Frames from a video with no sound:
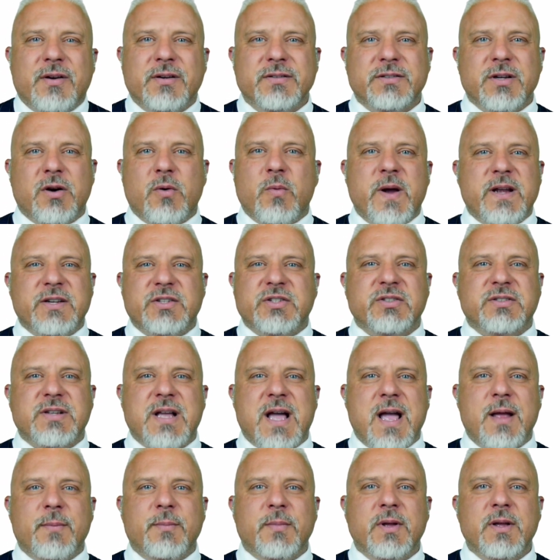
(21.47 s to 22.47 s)
Don't waste your
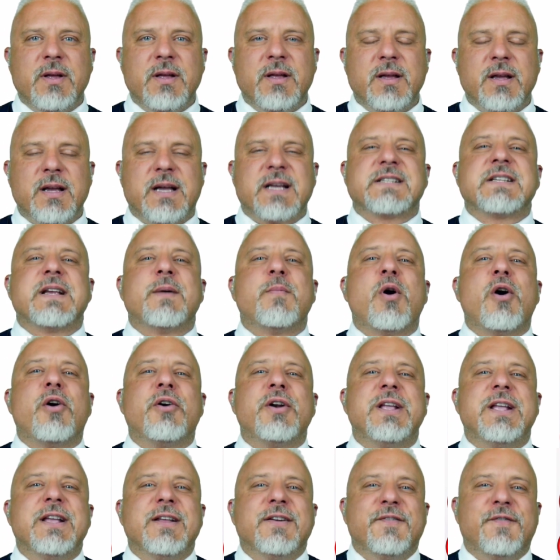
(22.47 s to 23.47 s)
time because I'm
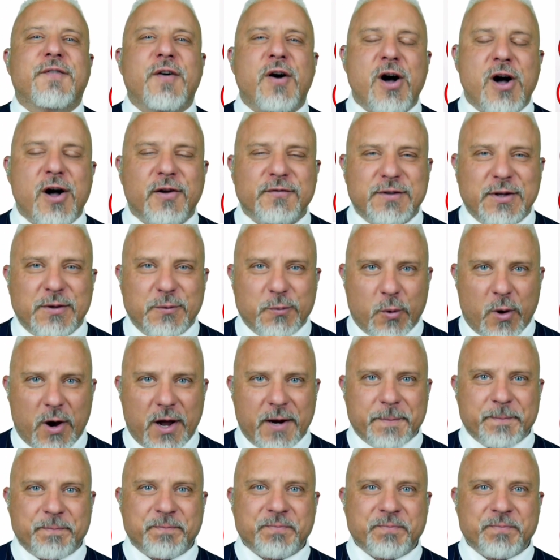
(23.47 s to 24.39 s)
already involved in one.